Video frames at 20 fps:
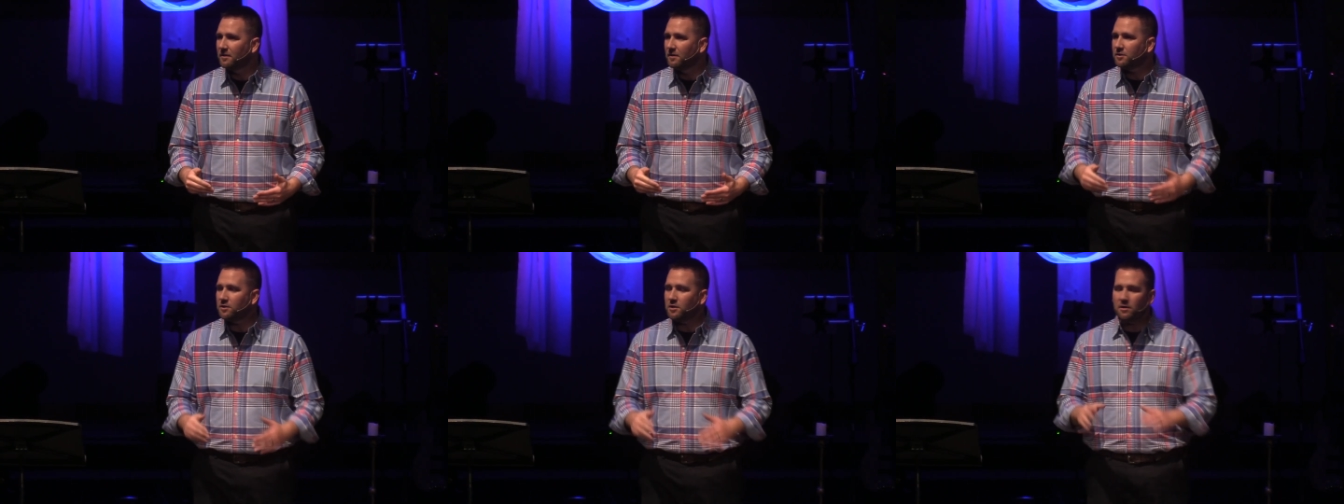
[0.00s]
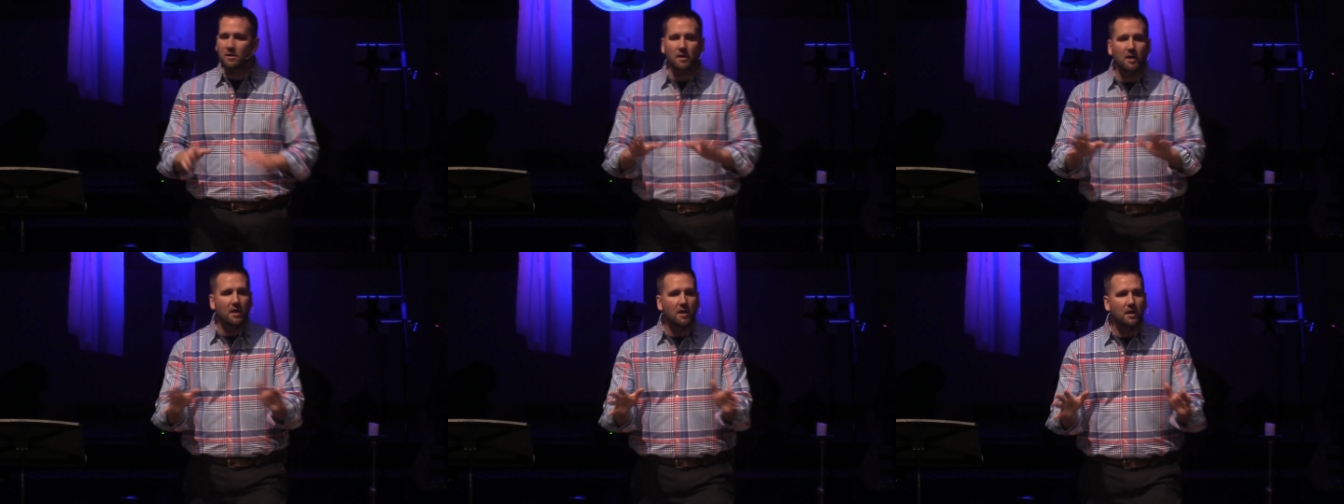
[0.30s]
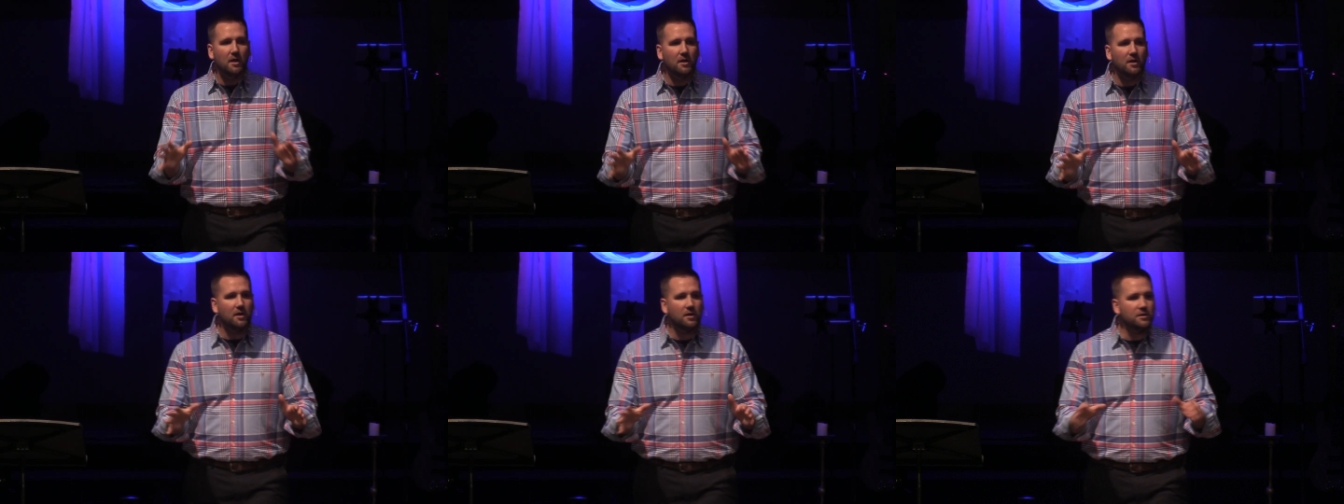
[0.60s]
Do,
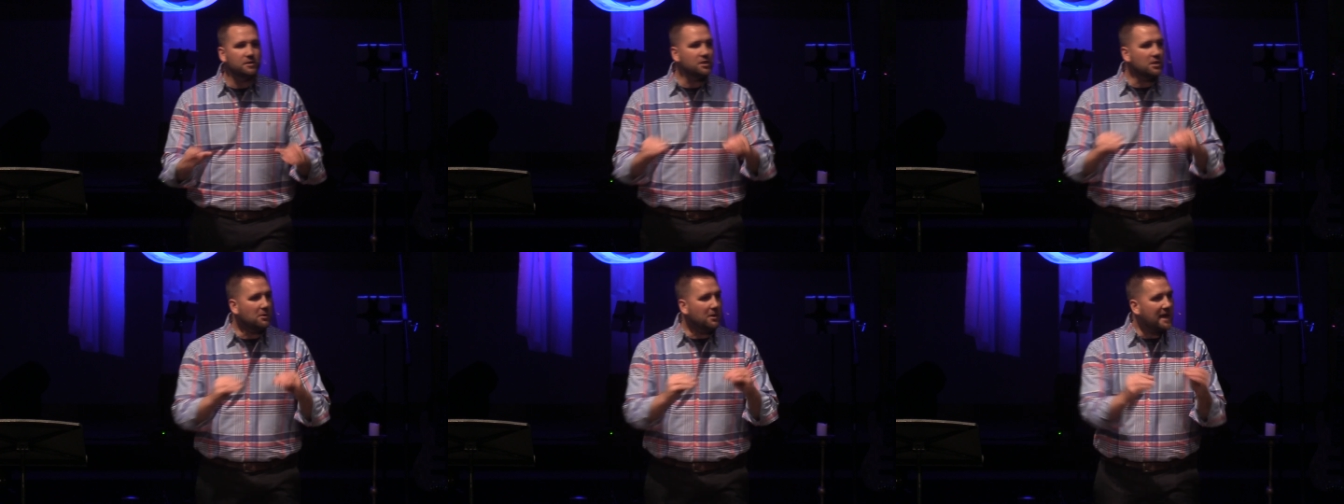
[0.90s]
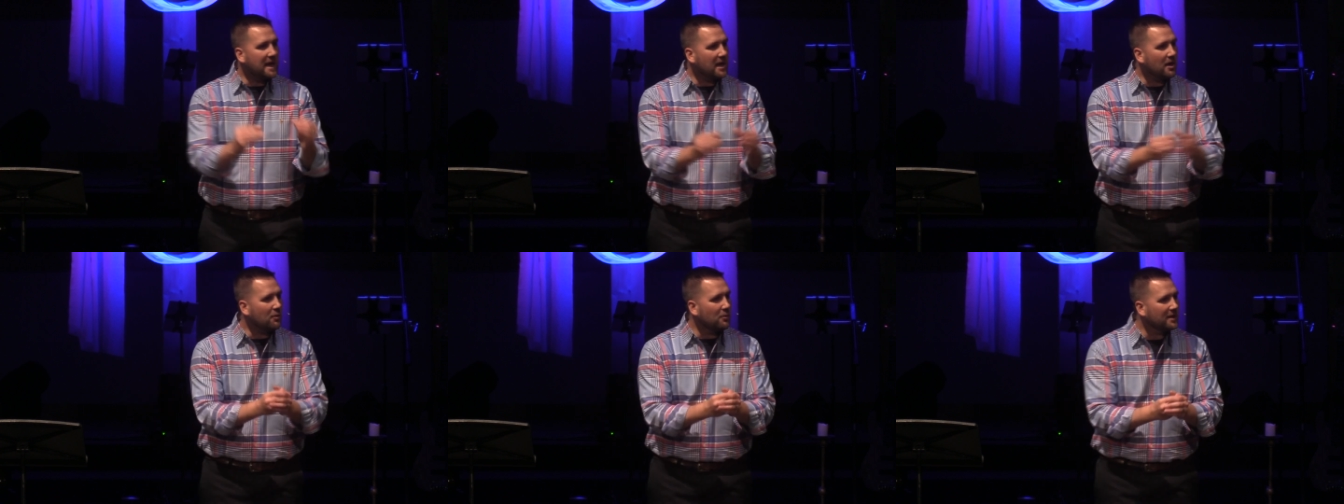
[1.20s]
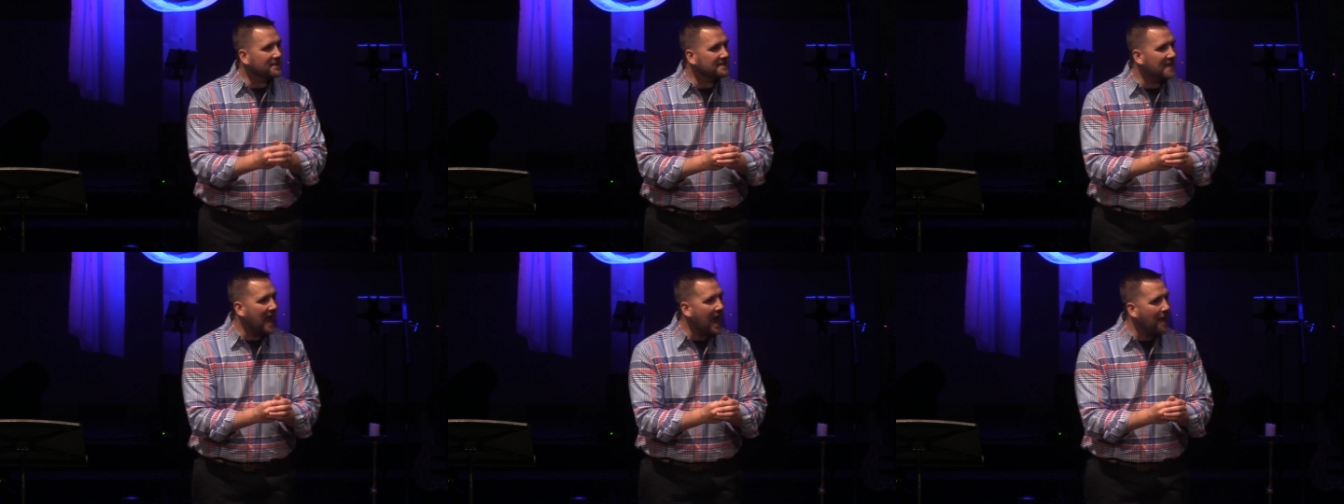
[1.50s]
do you hear
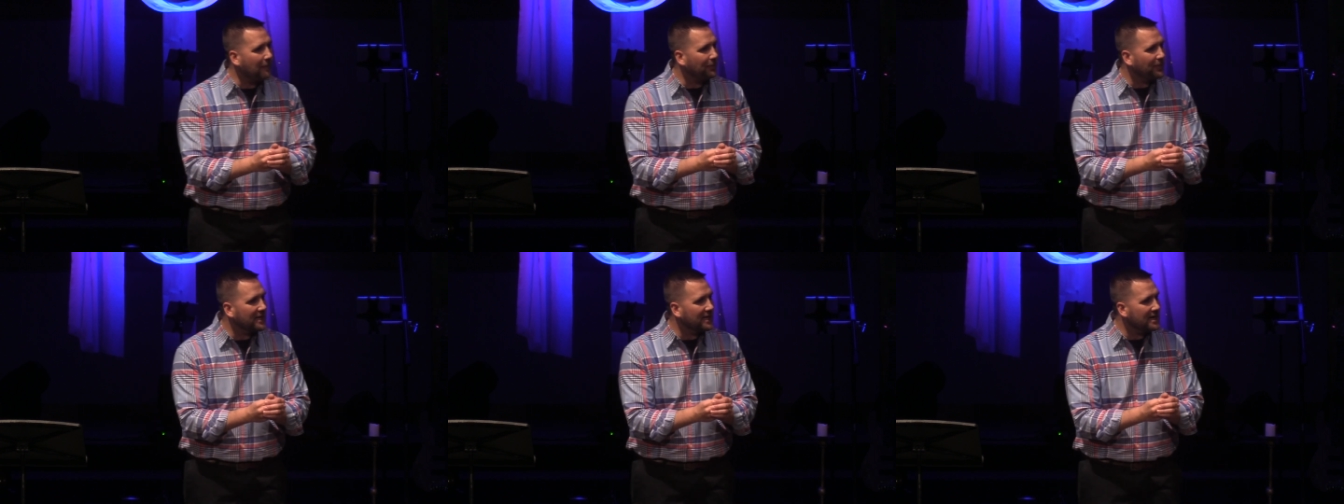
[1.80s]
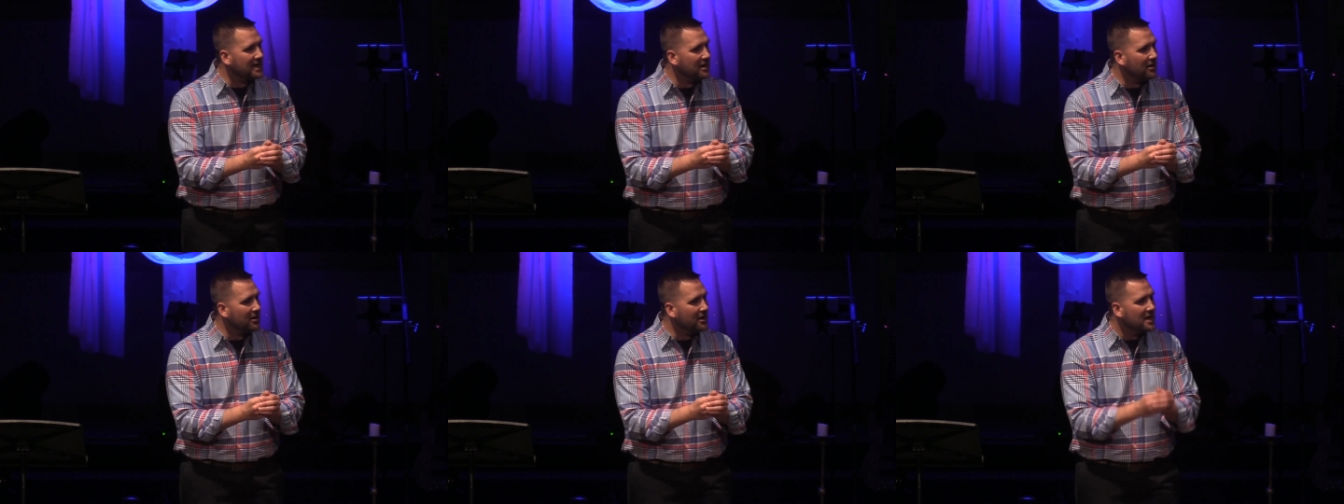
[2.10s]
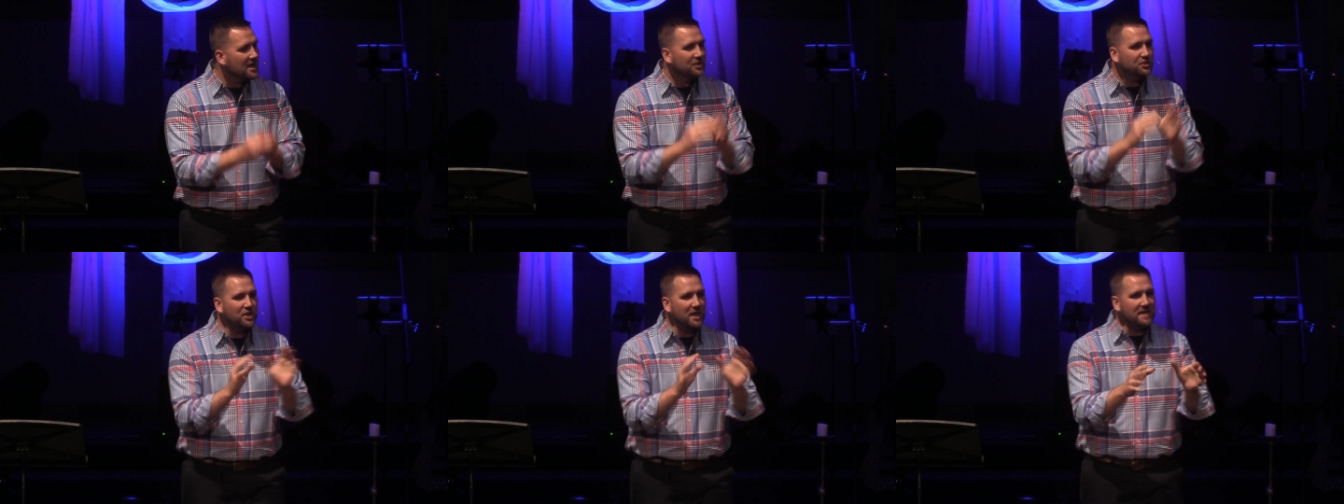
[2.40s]
what's happening here?
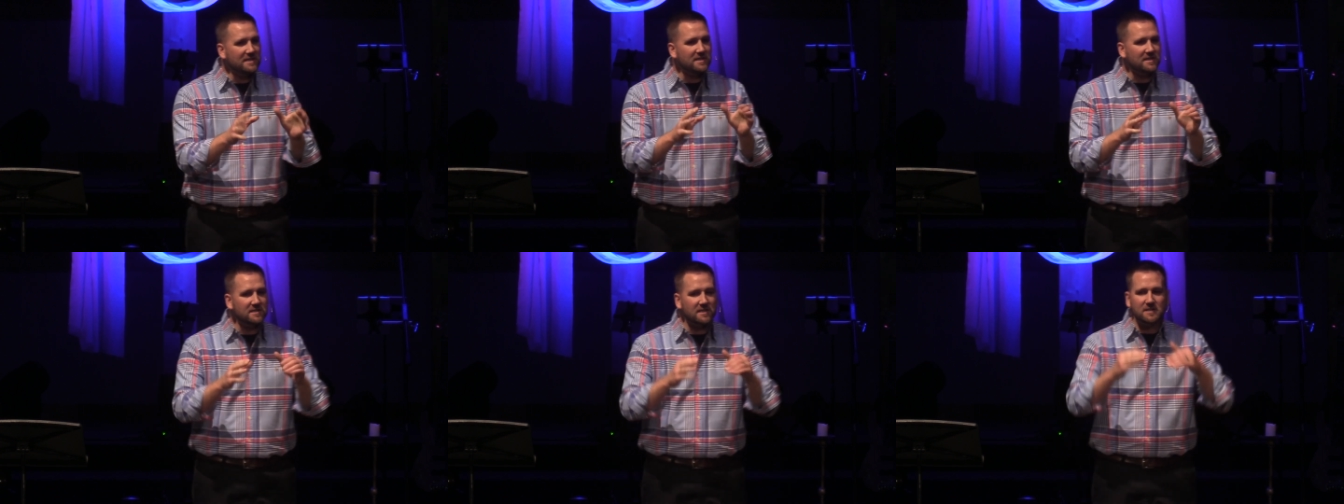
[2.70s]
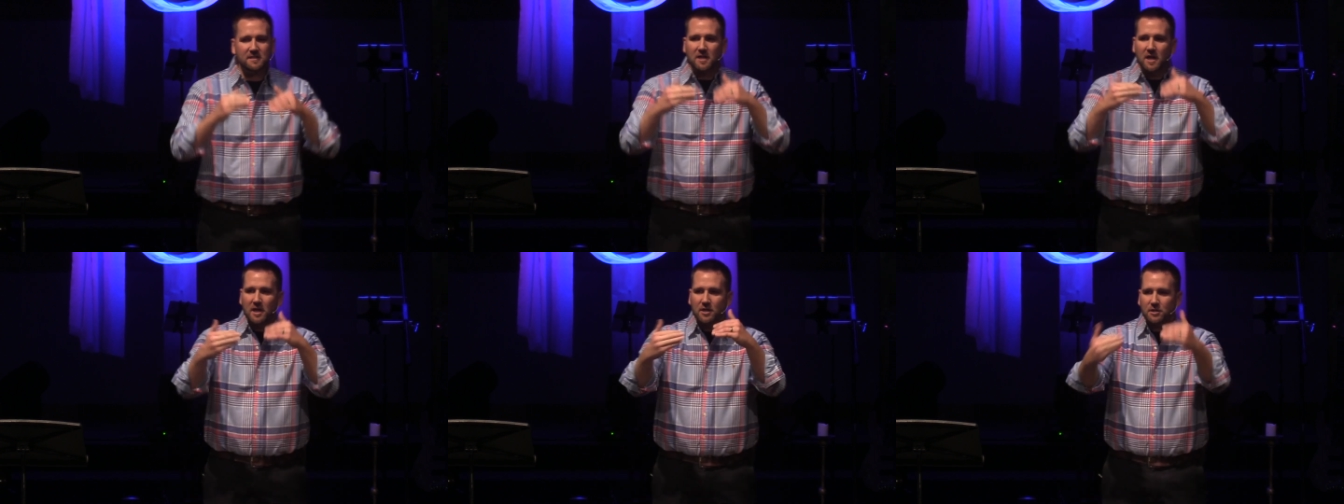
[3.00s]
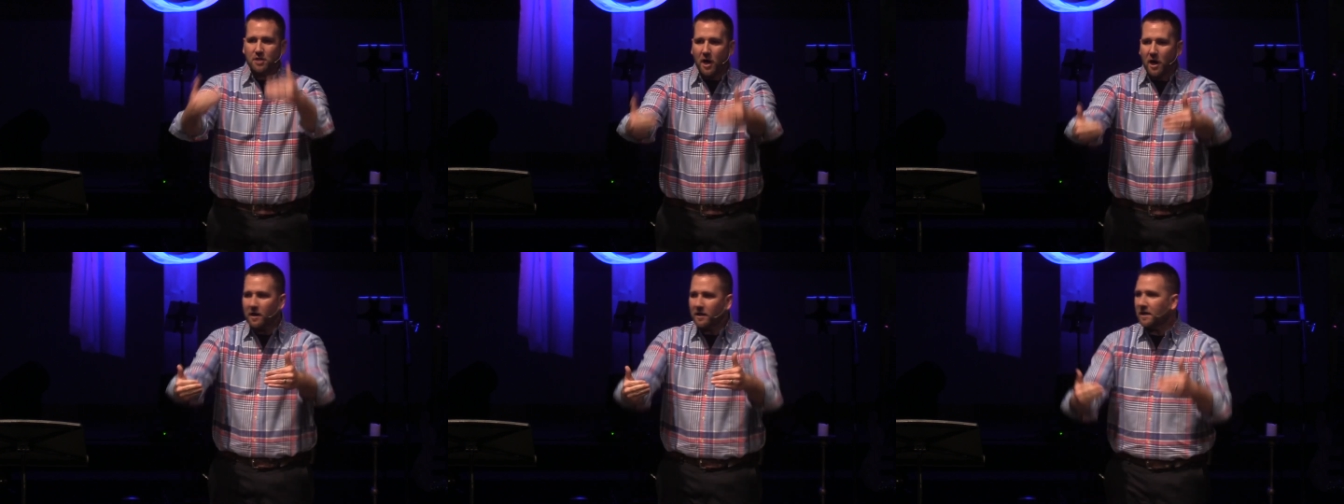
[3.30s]
Jesus is
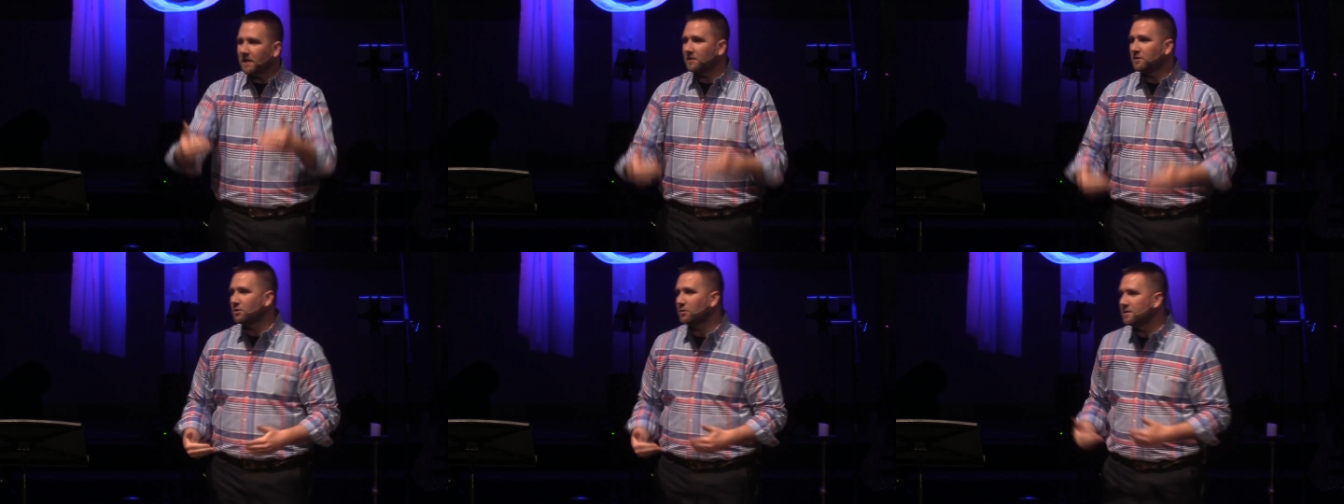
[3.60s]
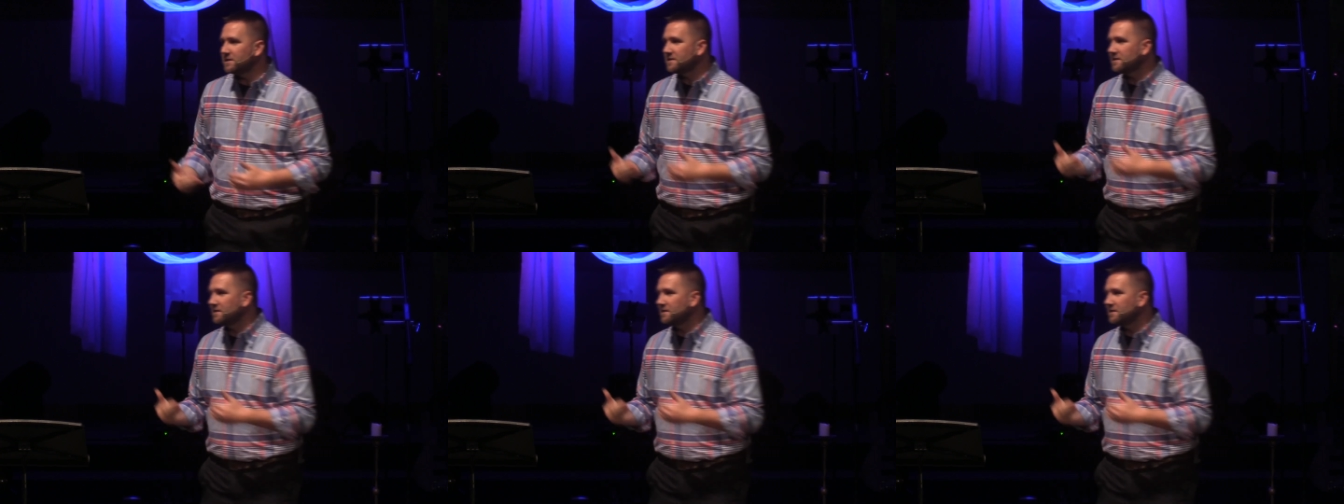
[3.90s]
talking to his